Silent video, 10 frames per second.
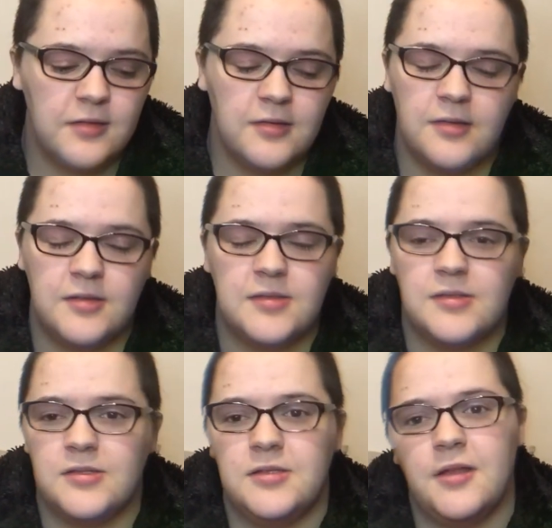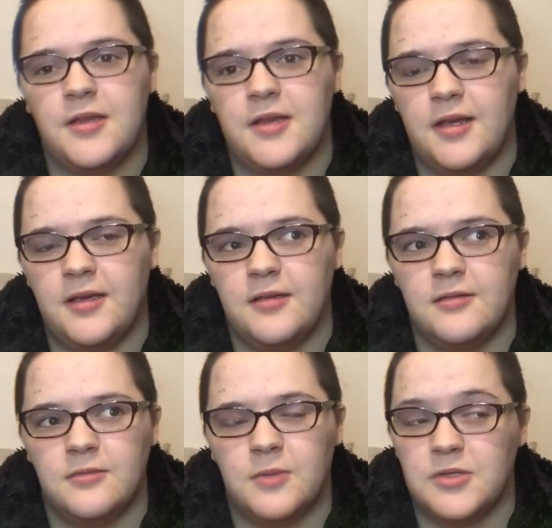It's just the other day,
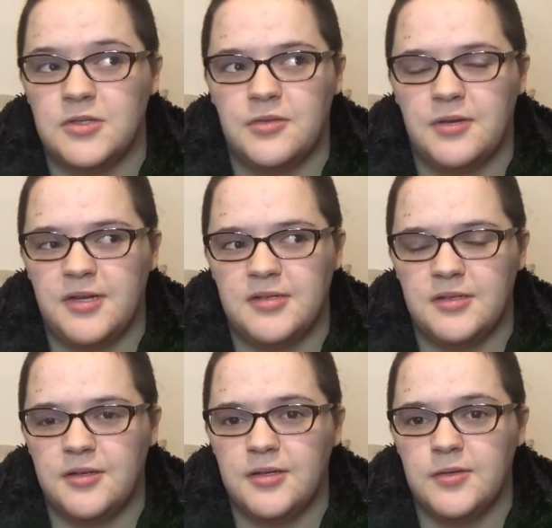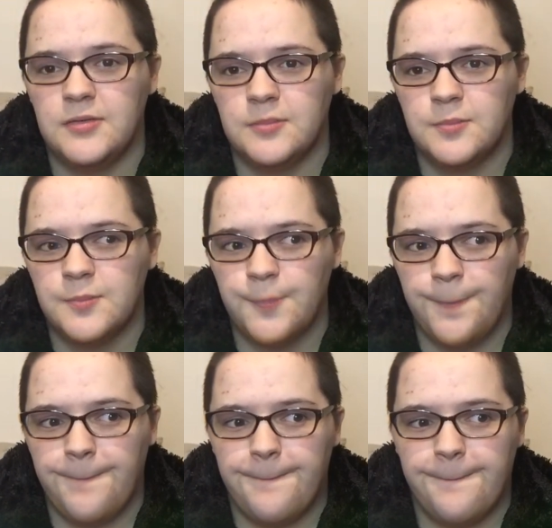well actually 3 days ago now,
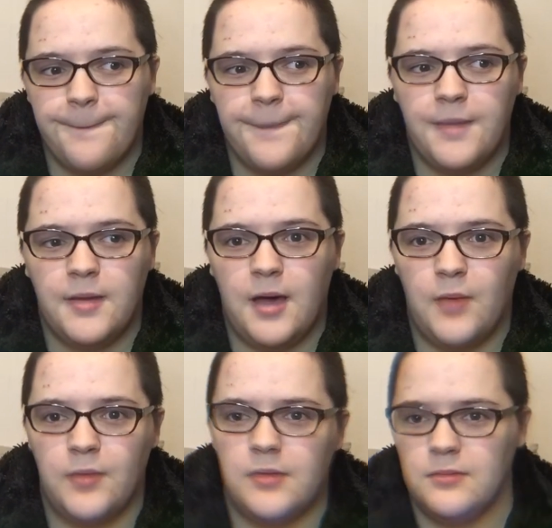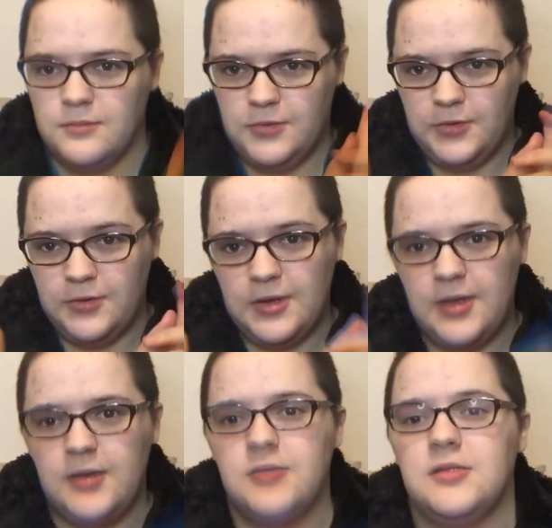our good
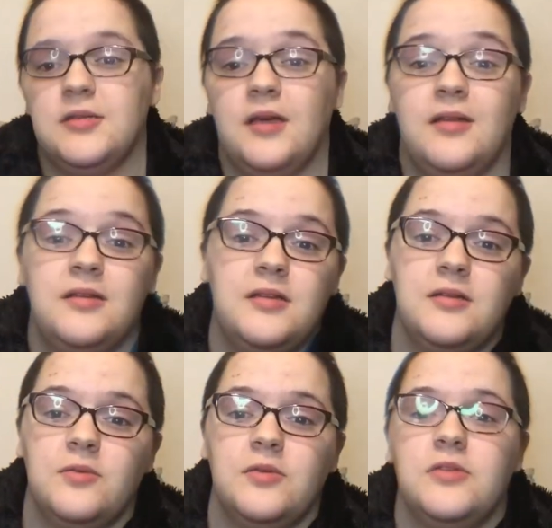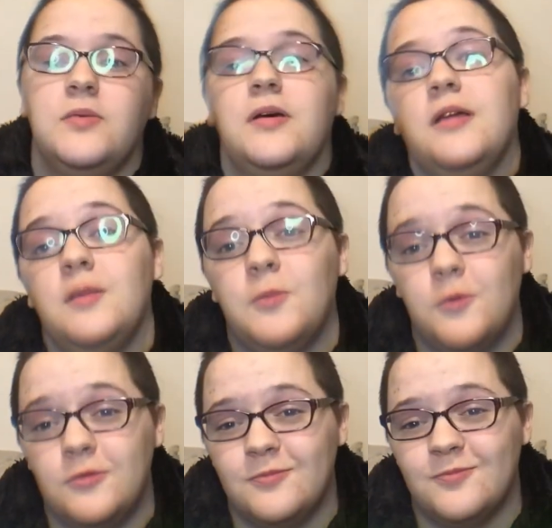knee decided it didn't want to work
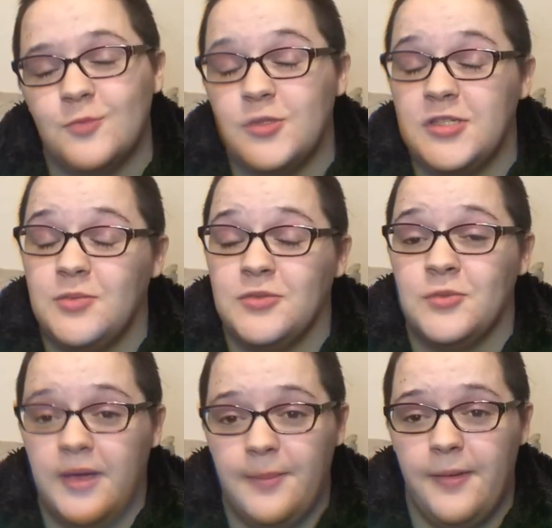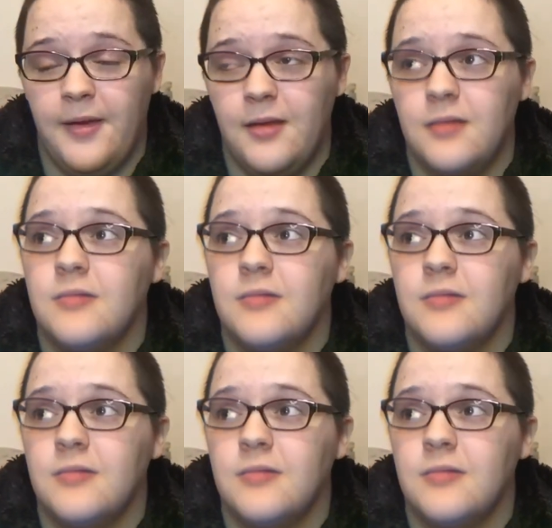anymore, or didn't want to weight bear.